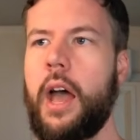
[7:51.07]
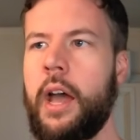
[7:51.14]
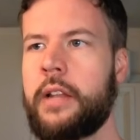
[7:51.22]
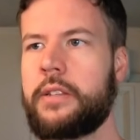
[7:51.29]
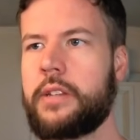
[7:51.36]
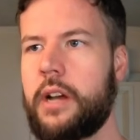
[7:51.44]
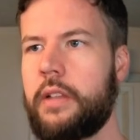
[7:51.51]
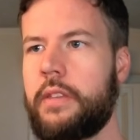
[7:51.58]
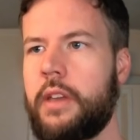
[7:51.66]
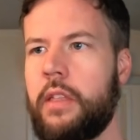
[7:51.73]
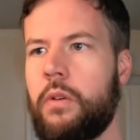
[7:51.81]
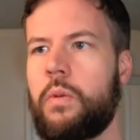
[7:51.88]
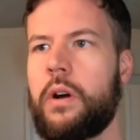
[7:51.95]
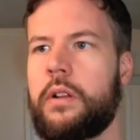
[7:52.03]
And the
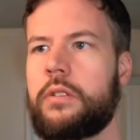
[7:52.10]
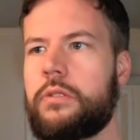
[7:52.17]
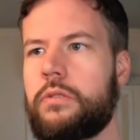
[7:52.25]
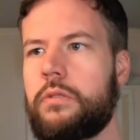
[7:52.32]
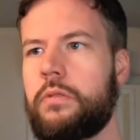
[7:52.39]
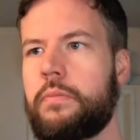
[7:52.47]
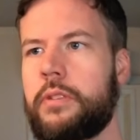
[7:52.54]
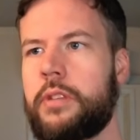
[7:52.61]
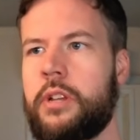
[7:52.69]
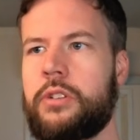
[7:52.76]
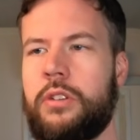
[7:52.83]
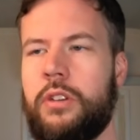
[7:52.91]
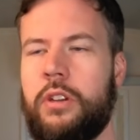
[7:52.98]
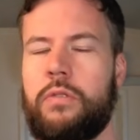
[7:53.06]
other one to
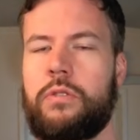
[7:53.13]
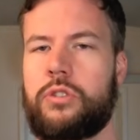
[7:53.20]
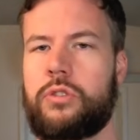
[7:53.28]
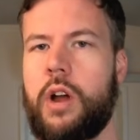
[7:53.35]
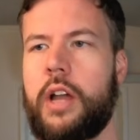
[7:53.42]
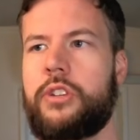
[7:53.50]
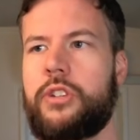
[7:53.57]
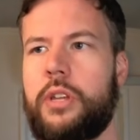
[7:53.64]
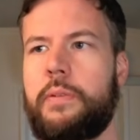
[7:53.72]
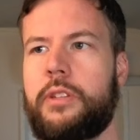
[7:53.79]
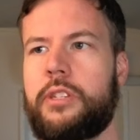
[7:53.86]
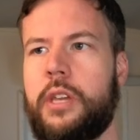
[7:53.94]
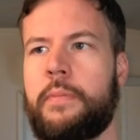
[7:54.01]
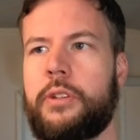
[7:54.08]
potentially, you could try
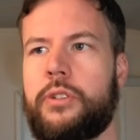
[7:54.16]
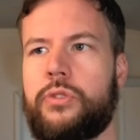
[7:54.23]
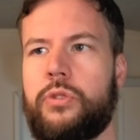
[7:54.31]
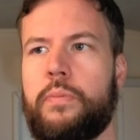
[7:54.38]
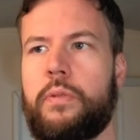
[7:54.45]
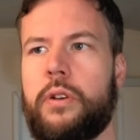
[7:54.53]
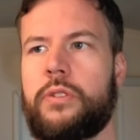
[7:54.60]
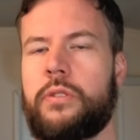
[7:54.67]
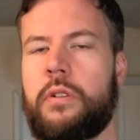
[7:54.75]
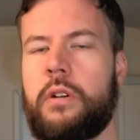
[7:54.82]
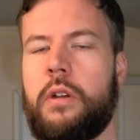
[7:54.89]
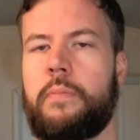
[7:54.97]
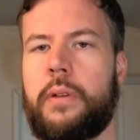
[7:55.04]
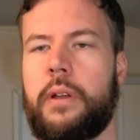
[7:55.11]
GPT Image
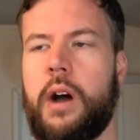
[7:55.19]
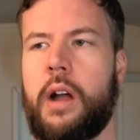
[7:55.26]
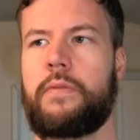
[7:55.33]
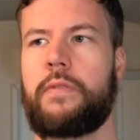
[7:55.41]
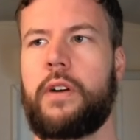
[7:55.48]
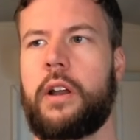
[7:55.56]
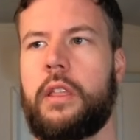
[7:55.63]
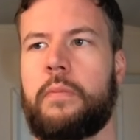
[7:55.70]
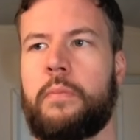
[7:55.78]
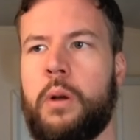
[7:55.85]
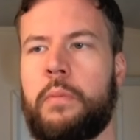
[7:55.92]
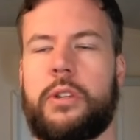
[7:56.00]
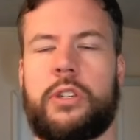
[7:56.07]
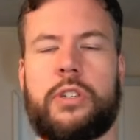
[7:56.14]
2.0, but I find at the
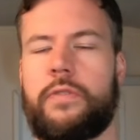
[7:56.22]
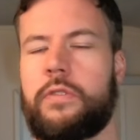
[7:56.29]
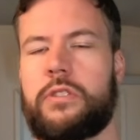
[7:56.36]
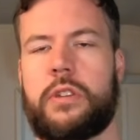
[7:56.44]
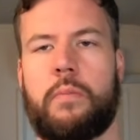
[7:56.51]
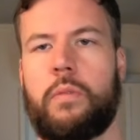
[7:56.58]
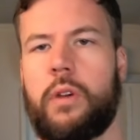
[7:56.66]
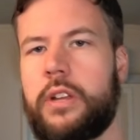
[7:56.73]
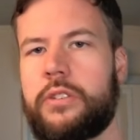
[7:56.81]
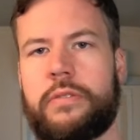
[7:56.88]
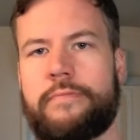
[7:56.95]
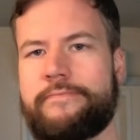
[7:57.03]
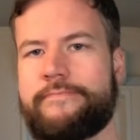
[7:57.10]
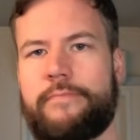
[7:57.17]
moment, just for some
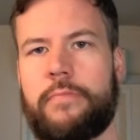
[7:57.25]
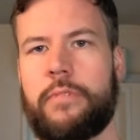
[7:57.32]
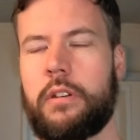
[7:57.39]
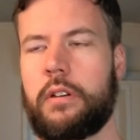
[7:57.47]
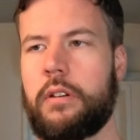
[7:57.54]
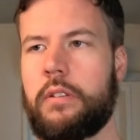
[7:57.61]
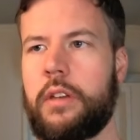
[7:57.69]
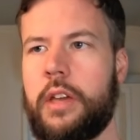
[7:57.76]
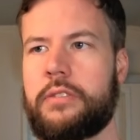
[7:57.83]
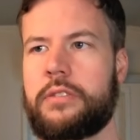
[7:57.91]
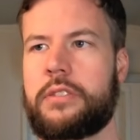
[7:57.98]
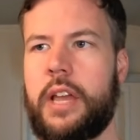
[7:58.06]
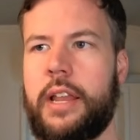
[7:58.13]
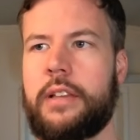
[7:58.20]
reason, the
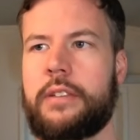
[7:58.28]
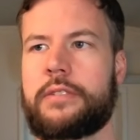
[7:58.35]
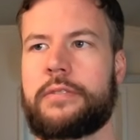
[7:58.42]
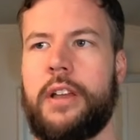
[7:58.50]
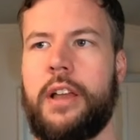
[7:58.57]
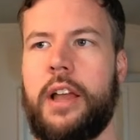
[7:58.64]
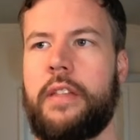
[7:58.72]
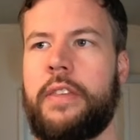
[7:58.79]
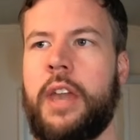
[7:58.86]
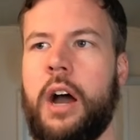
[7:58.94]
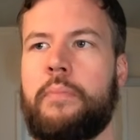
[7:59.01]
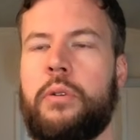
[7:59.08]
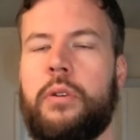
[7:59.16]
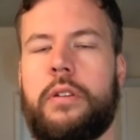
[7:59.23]
settings, the
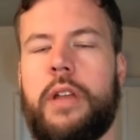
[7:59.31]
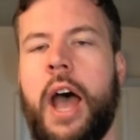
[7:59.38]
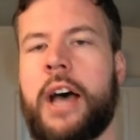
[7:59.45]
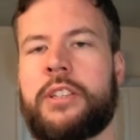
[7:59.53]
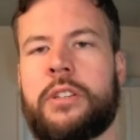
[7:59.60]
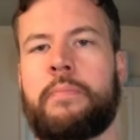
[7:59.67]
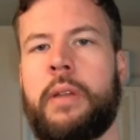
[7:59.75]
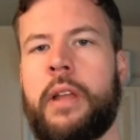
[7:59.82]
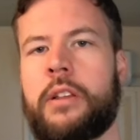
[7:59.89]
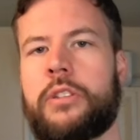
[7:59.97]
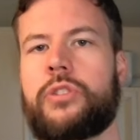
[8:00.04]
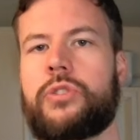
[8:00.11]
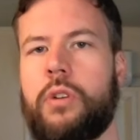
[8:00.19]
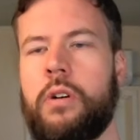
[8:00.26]
output hasn't been
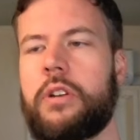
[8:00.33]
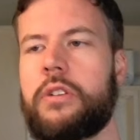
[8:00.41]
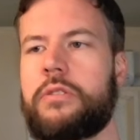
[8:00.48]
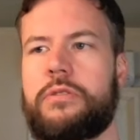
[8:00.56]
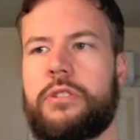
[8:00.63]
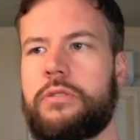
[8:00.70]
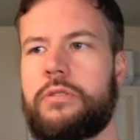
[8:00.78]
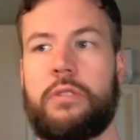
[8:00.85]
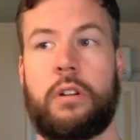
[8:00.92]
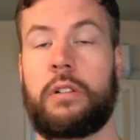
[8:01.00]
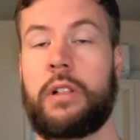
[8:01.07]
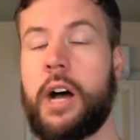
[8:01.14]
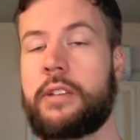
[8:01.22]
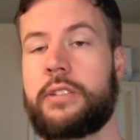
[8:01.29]
as strong as just your
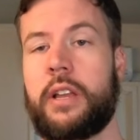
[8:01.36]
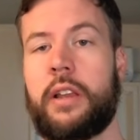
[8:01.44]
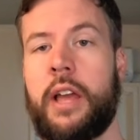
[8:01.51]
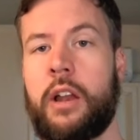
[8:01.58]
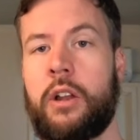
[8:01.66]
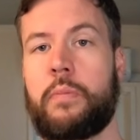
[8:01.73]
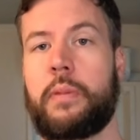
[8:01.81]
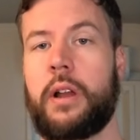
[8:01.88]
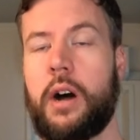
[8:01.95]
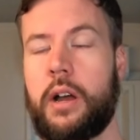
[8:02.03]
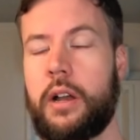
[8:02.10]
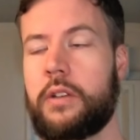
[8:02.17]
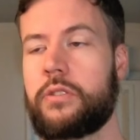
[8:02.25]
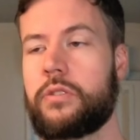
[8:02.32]
classic Nano
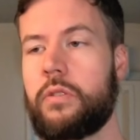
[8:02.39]
Banana.